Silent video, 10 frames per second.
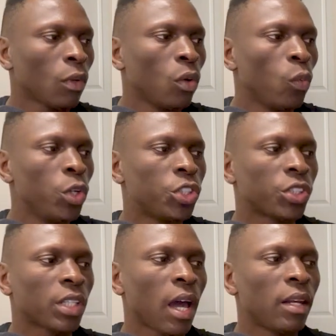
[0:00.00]
which
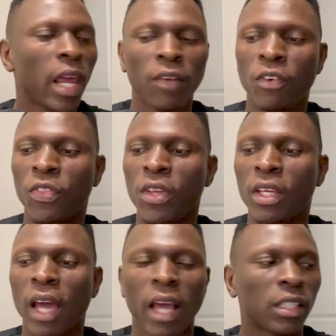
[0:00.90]
scan everything
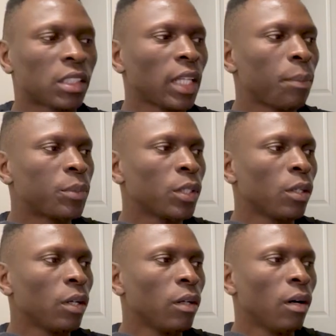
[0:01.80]
except
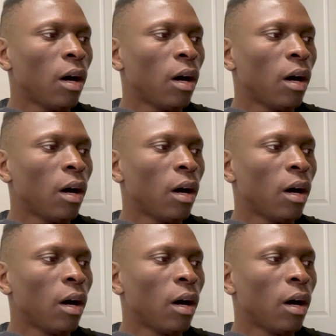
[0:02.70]
the